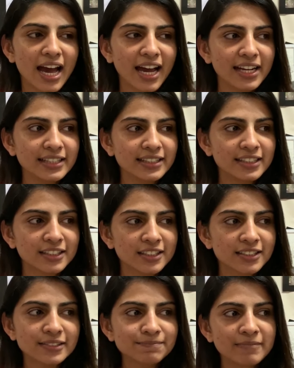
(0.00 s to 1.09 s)
and
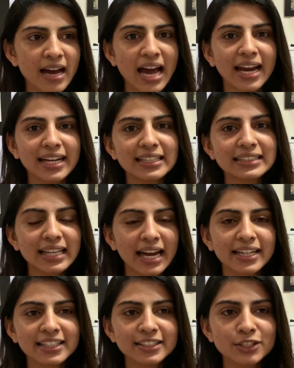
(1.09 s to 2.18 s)
uh, I
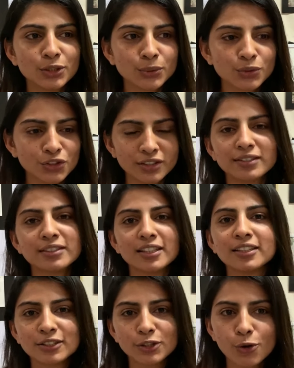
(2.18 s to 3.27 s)
decided to just
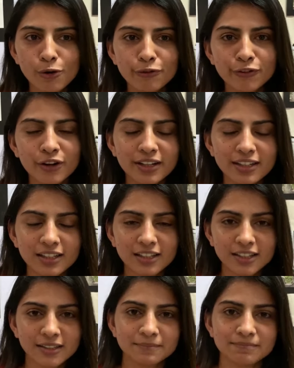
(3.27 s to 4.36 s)
go for
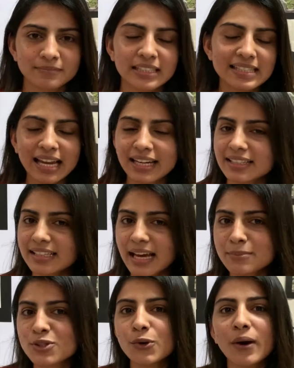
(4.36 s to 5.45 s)
um, design
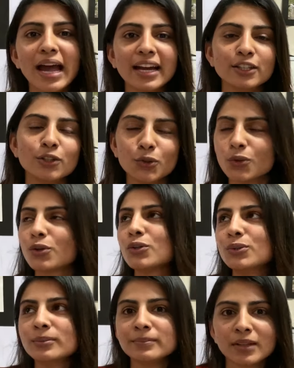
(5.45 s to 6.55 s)
exams, though I had no
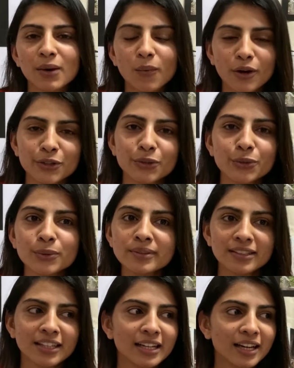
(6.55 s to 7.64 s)
clue what to
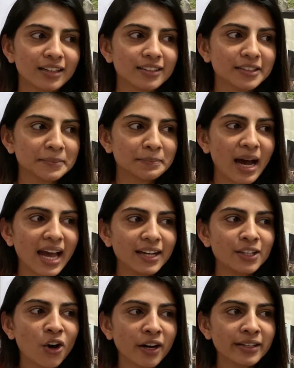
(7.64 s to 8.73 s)
do. Um, I
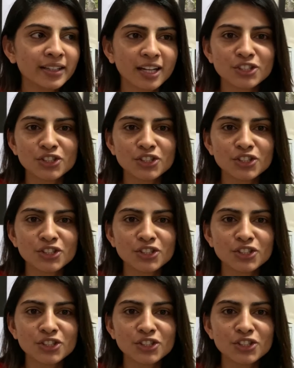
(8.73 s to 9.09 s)
had not